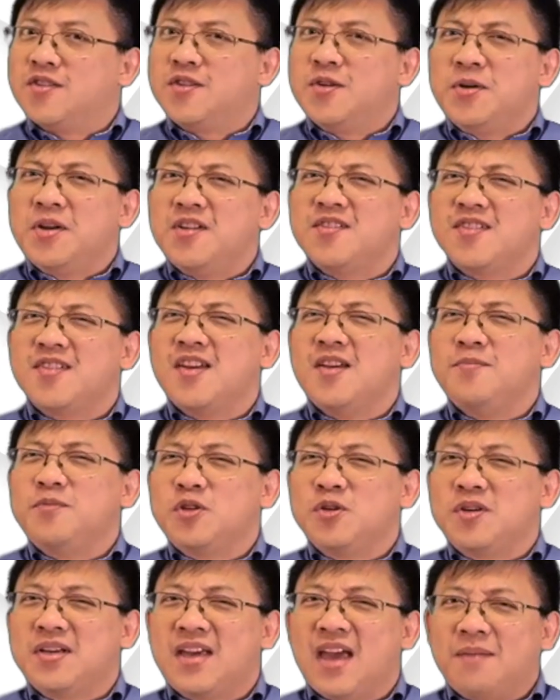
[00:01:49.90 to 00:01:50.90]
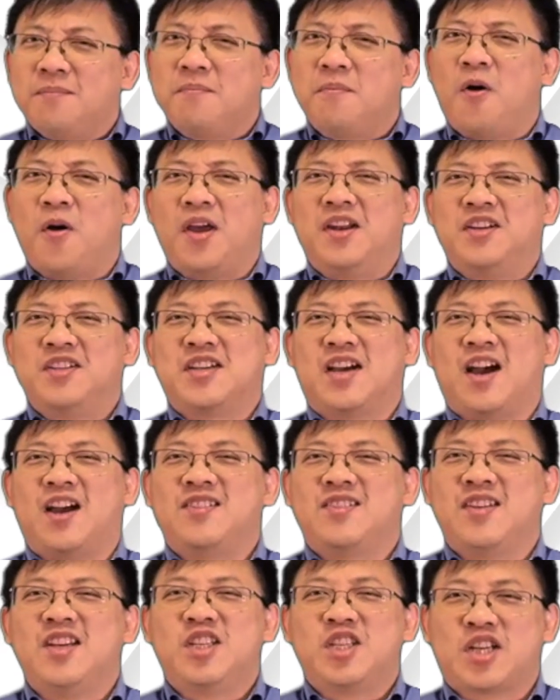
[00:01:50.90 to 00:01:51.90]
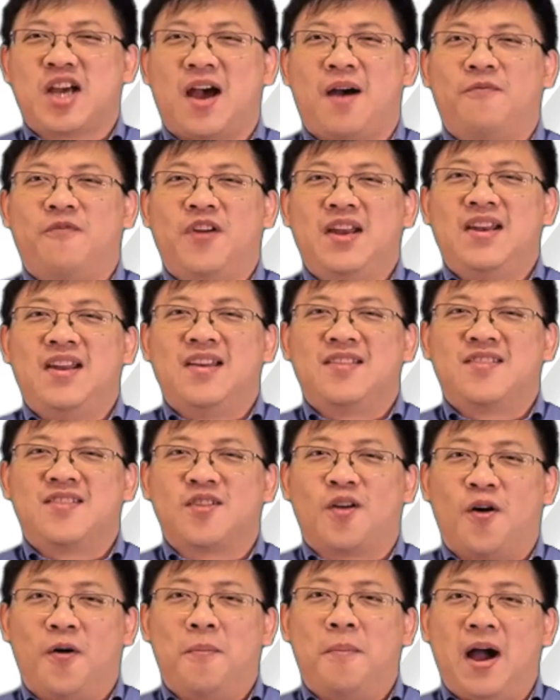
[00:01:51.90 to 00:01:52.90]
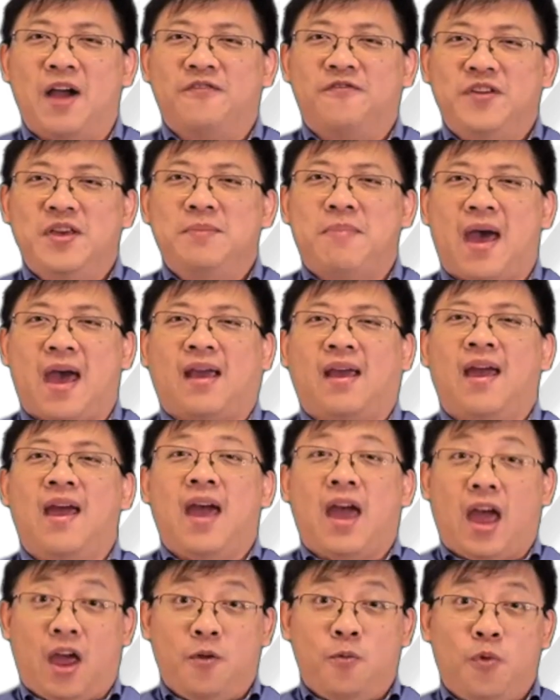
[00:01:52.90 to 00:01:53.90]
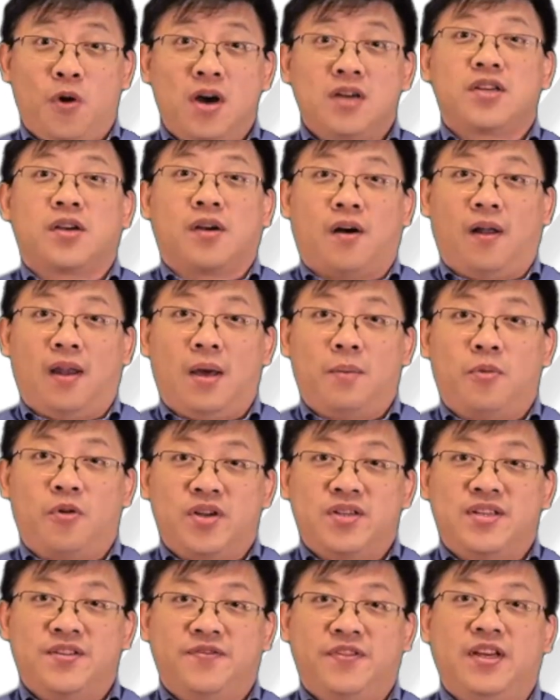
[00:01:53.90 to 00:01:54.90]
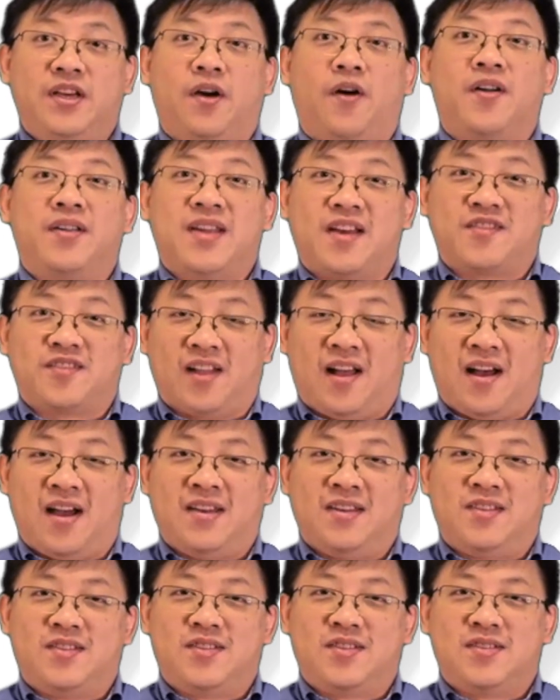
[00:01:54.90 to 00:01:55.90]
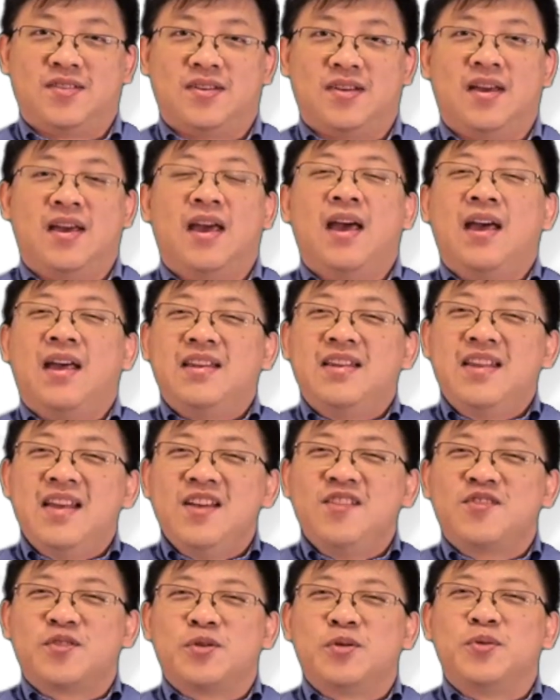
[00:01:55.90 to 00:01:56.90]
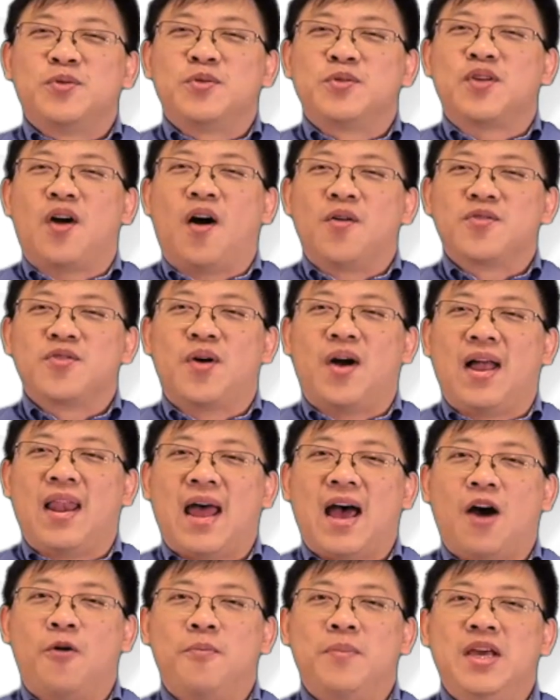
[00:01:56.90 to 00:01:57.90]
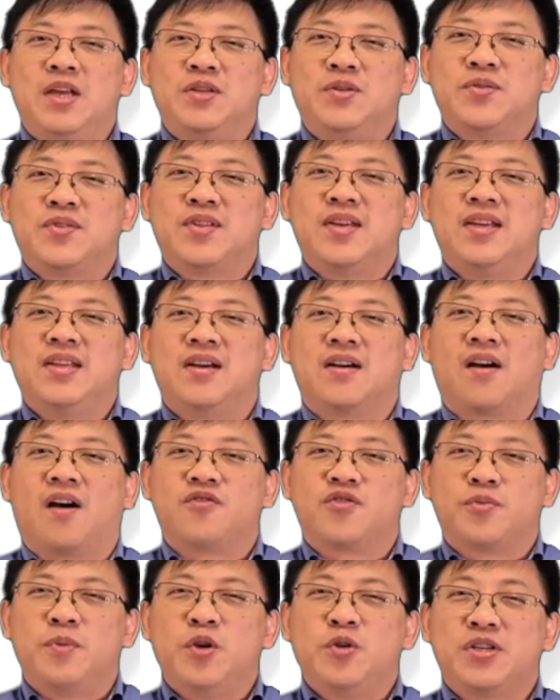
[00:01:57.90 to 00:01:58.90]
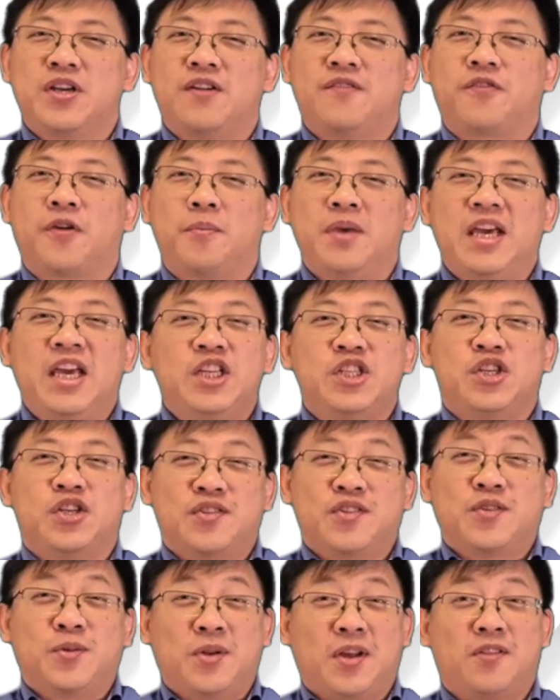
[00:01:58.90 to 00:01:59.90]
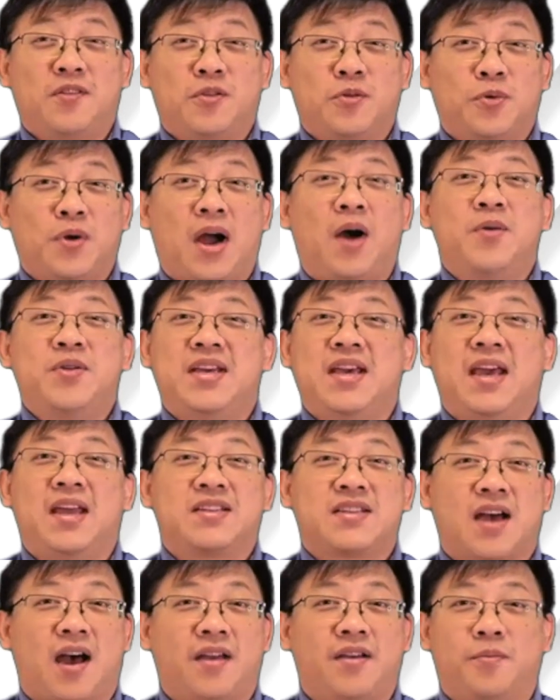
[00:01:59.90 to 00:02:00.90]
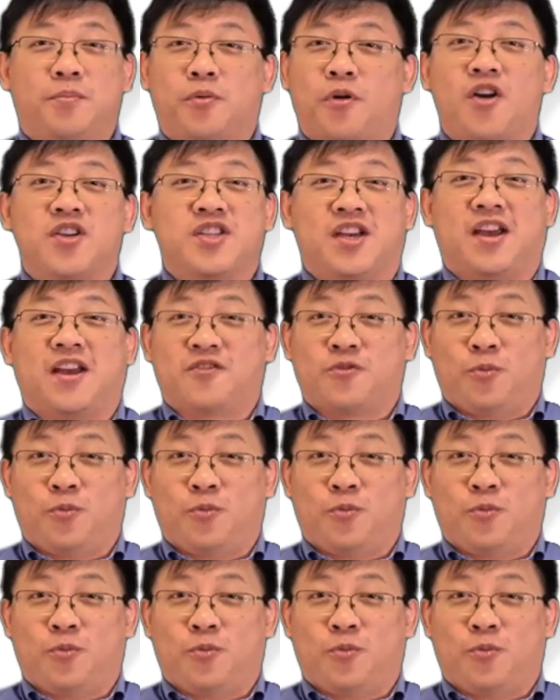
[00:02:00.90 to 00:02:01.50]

Students seemed to get more energized each time when they saw my feedback and worked collaboratively on their slides. These tools also allowed me to see the contribution from each student throughout the entire project